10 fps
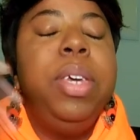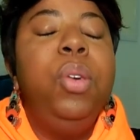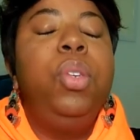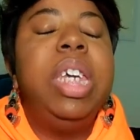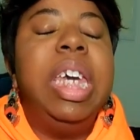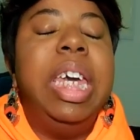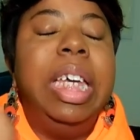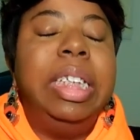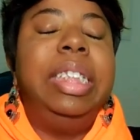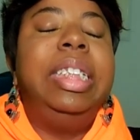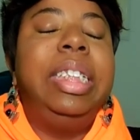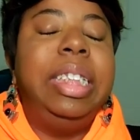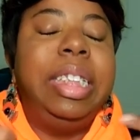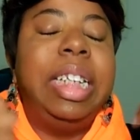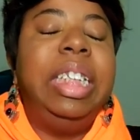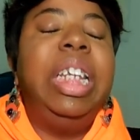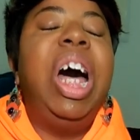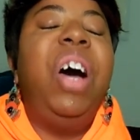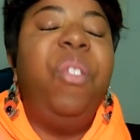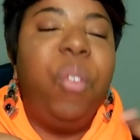beauty and
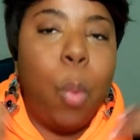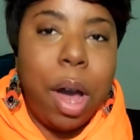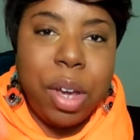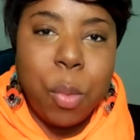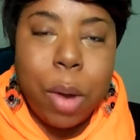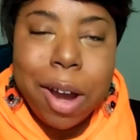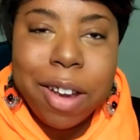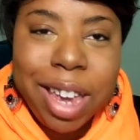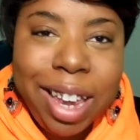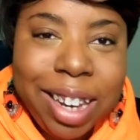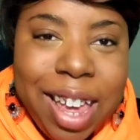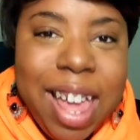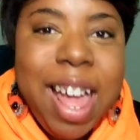love while you're wearing it.